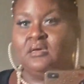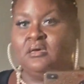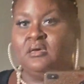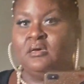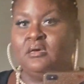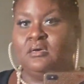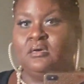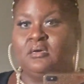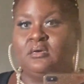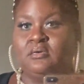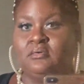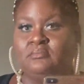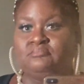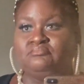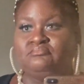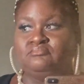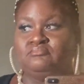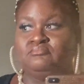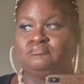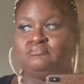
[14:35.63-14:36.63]

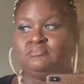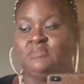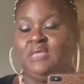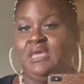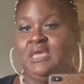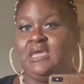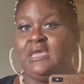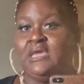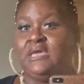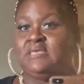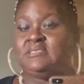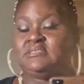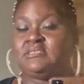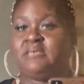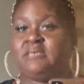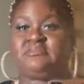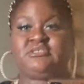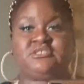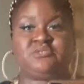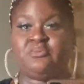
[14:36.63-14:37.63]
And
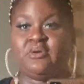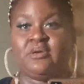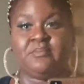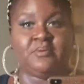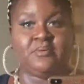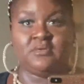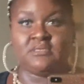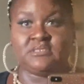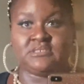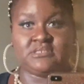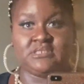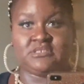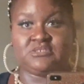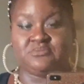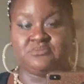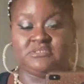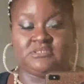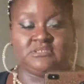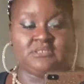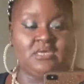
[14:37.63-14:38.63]
I'm just wearing pearl
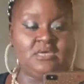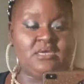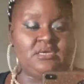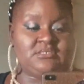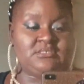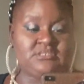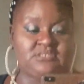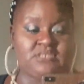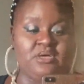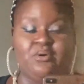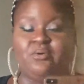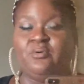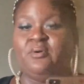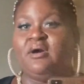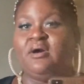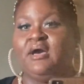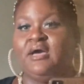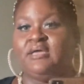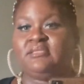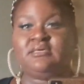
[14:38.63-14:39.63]
accessories. So
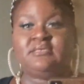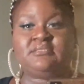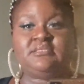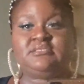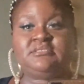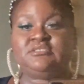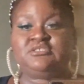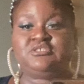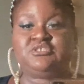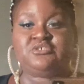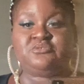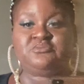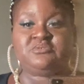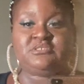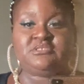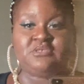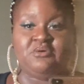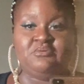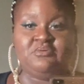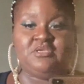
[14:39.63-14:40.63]
I thought that this shirt was
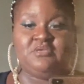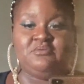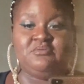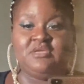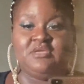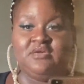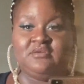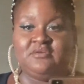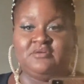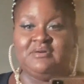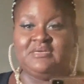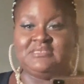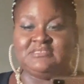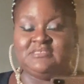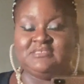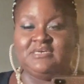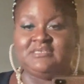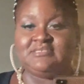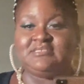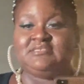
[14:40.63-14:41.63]
so cute. Y'all know,
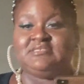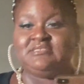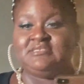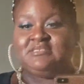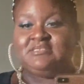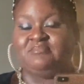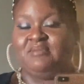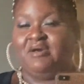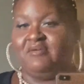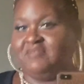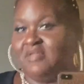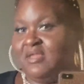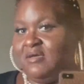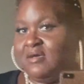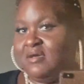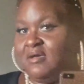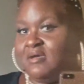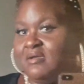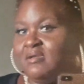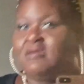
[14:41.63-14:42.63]
y'all seen this in my
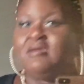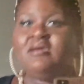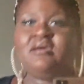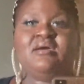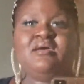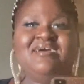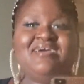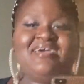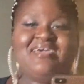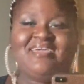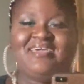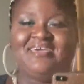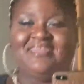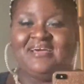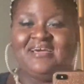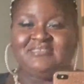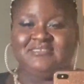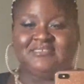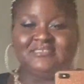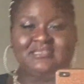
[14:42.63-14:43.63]
vlog, and
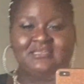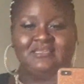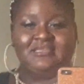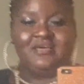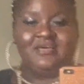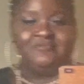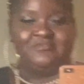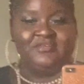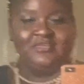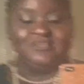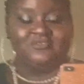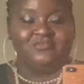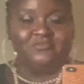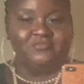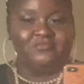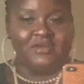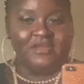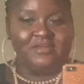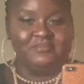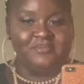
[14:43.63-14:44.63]
I just love it. It's from
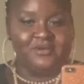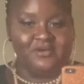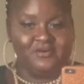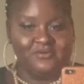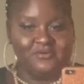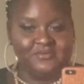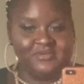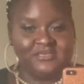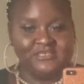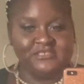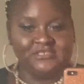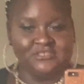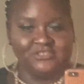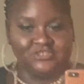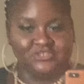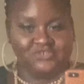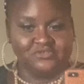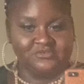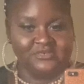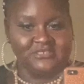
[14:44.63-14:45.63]
Rainbow. It is
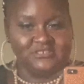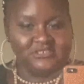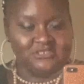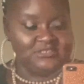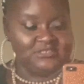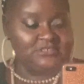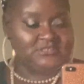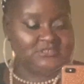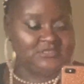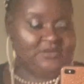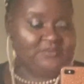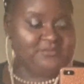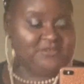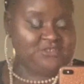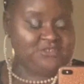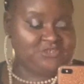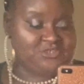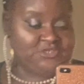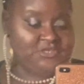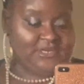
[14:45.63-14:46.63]
stretchy, so I'm going to
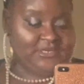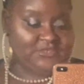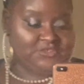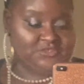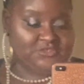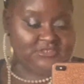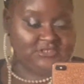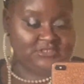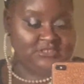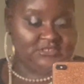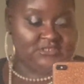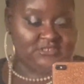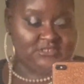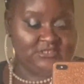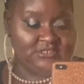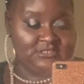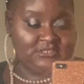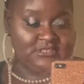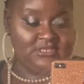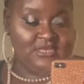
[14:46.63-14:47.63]
show you how stretchy it
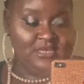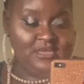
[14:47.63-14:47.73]
is.